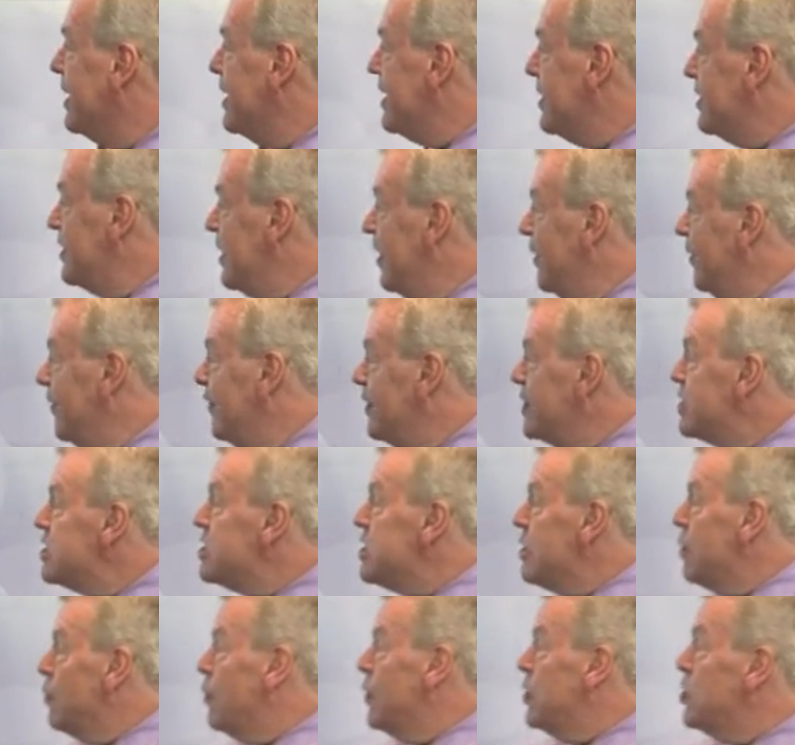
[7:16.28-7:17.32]
So
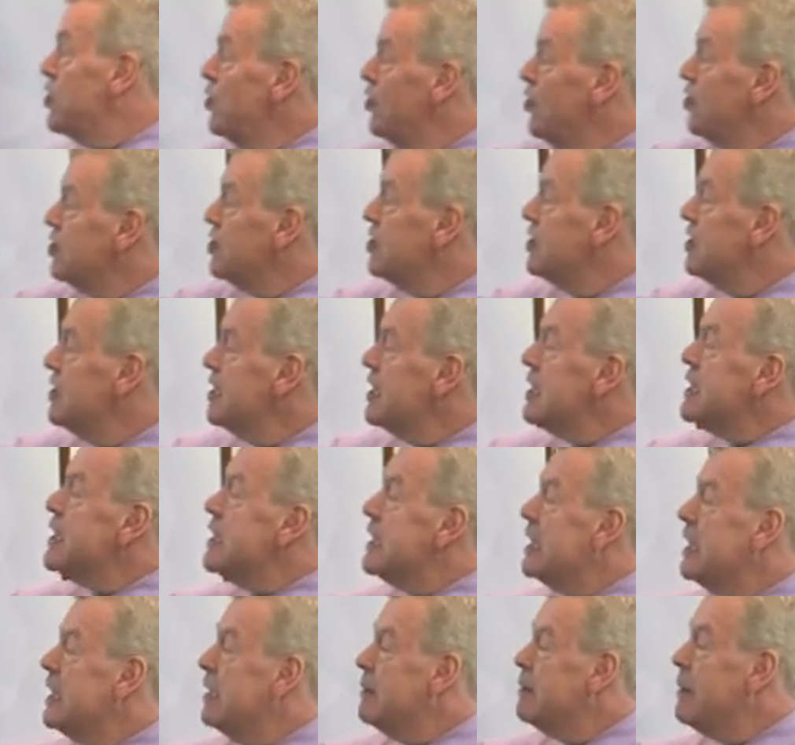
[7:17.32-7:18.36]
we talked
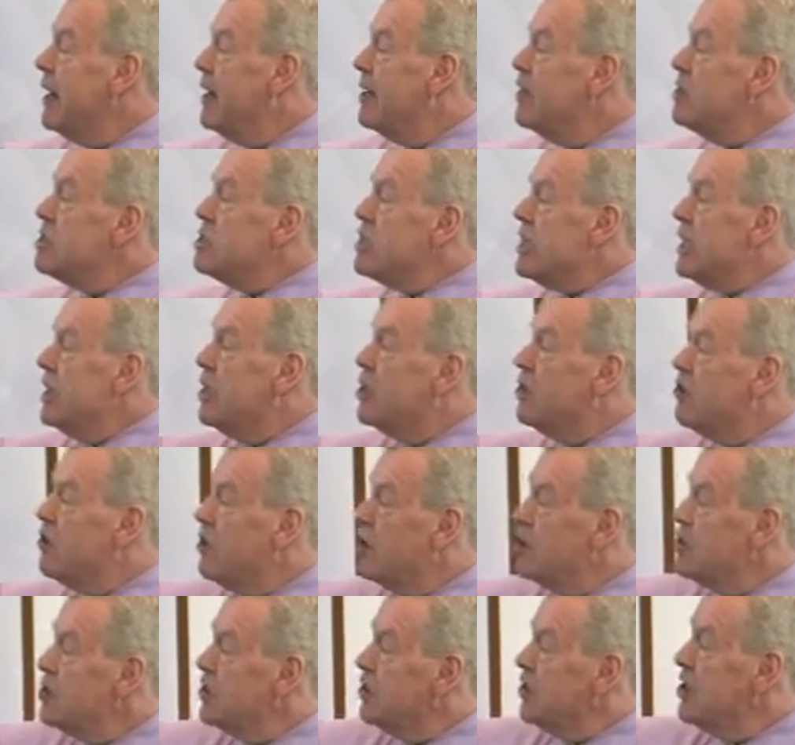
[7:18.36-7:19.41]
earlier about the
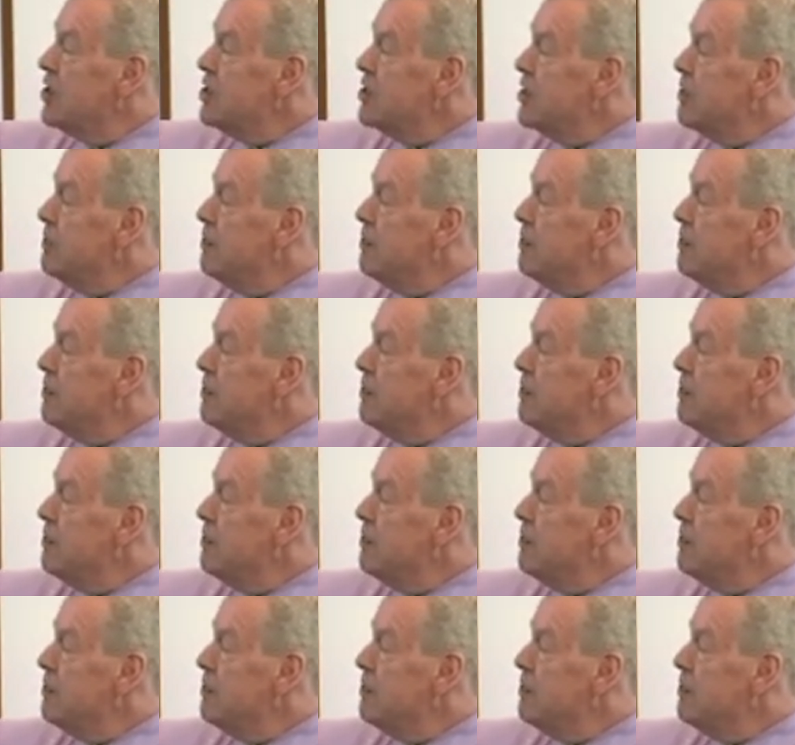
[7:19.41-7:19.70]
carotenoids, the